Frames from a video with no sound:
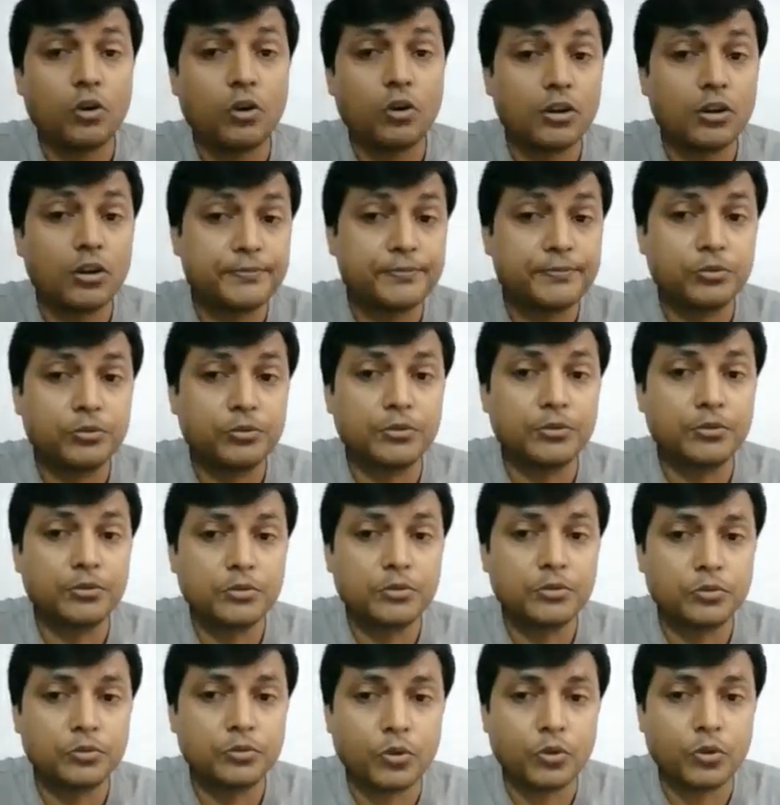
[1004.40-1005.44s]
Well, all of
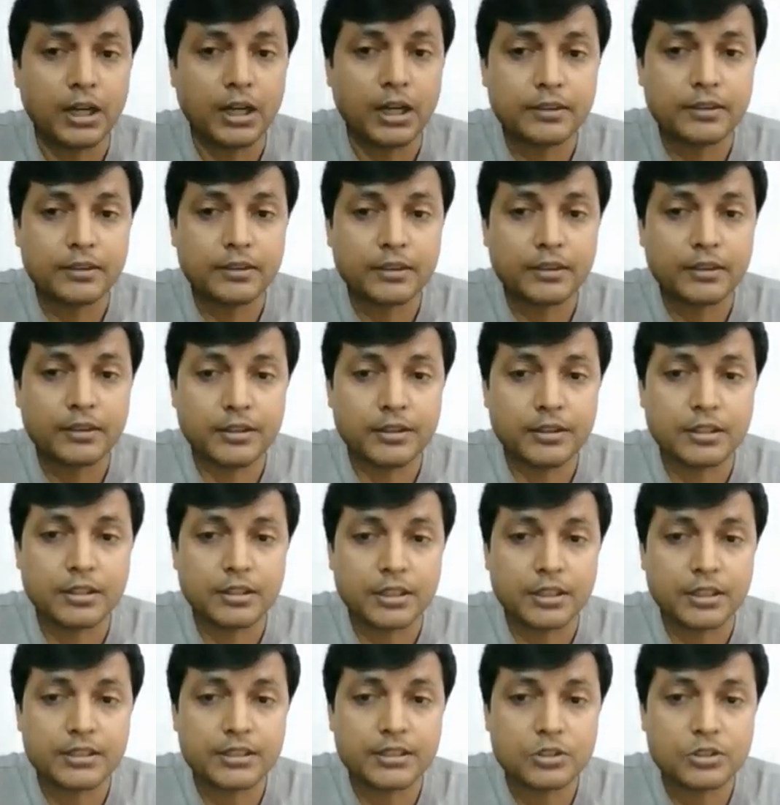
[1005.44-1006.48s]
you who are
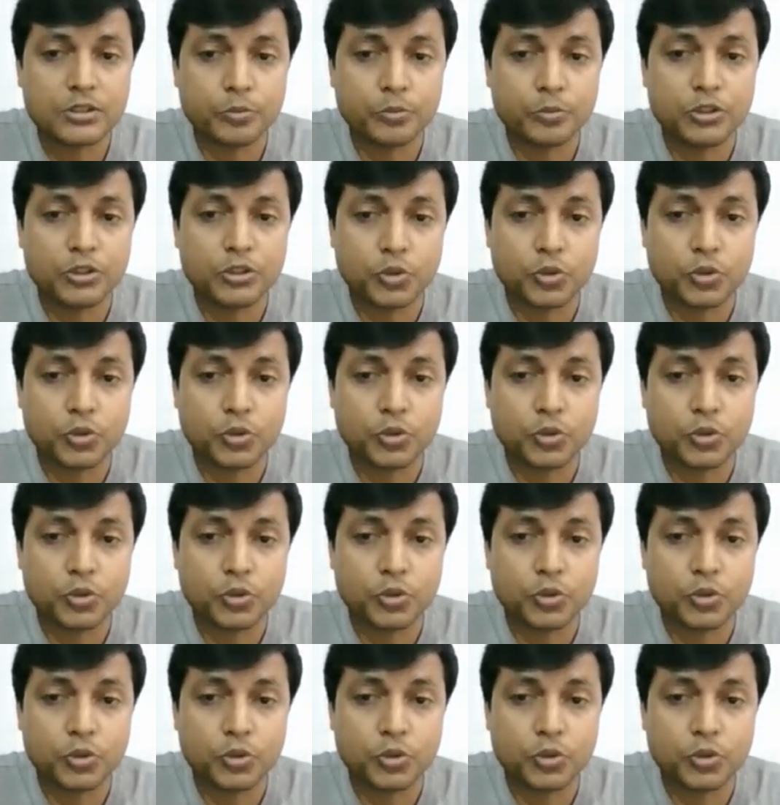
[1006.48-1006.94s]
thinking it's